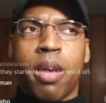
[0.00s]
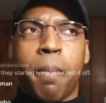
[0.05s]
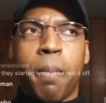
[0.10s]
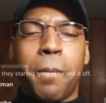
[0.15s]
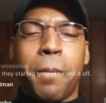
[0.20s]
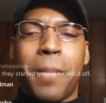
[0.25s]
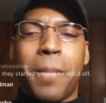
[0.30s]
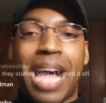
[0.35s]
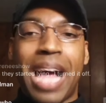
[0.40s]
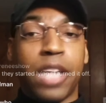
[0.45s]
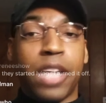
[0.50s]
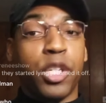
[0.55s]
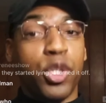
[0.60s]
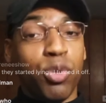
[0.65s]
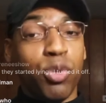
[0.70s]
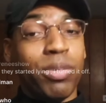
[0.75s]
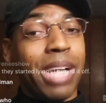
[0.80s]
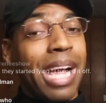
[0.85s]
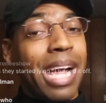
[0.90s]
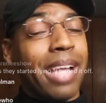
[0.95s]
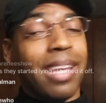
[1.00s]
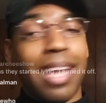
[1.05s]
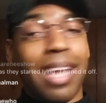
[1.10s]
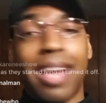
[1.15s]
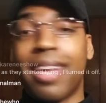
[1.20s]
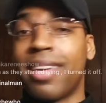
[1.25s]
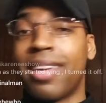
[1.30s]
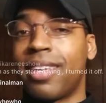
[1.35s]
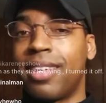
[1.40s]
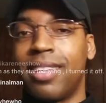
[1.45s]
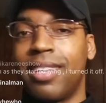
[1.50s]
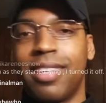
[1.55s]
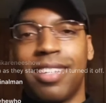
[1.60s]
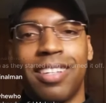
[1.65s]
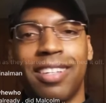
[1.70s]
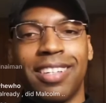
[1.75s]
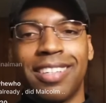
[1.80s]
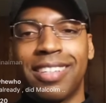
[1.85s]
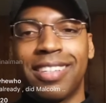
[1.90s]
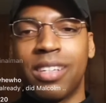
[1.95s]
I do not like
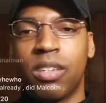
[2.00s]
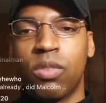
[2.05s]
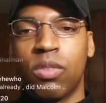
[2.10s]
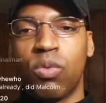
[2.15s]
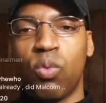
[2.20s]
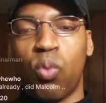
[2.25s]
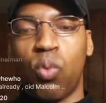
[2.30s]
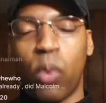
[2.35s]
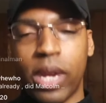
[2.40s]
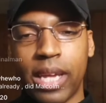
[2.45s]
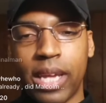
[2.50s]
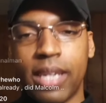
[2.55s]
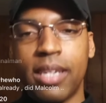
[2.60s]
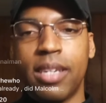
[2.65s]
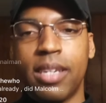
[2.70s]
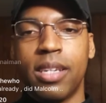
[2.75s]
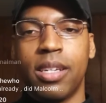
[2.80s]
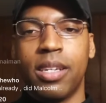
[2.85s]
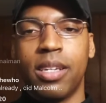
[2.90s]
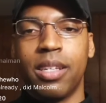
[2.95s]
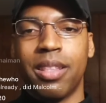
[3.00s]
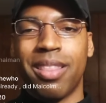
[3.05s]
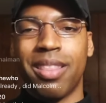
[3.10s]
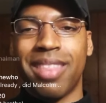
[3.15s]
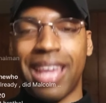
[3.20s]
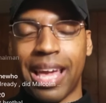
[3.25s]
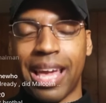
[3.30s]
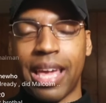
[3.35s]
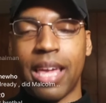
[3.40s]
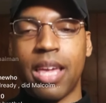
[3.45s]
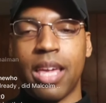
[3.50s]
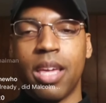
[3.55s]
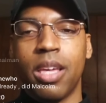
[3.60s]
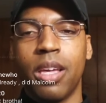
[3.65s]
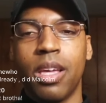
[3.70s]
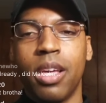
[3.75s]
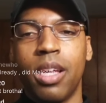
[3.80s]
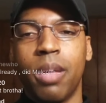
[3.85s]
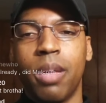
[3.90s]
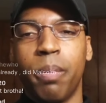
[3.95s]
when they
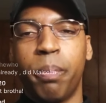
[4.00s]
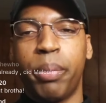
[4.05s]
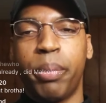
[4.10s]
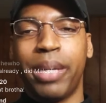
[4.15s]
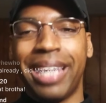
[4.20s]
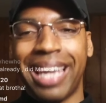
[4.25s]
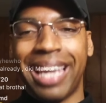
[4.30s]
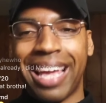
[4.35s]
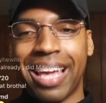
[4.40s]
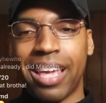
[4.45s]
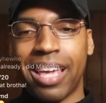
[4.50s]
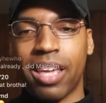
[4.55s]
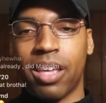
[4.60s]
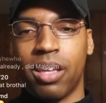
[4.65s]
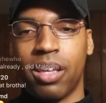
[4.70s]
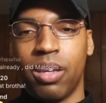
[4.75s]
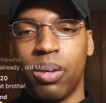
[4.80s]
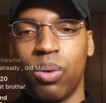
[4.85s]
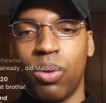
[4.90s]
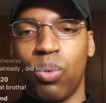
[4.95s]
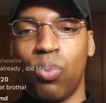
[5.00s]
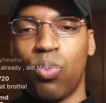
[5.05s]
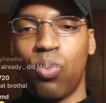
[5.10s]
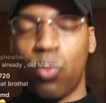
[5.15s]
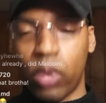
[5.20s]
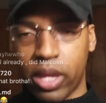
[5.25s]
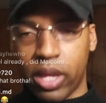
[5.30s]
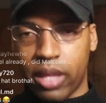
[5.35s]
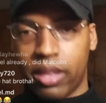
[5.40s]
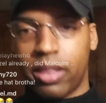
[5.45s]
play with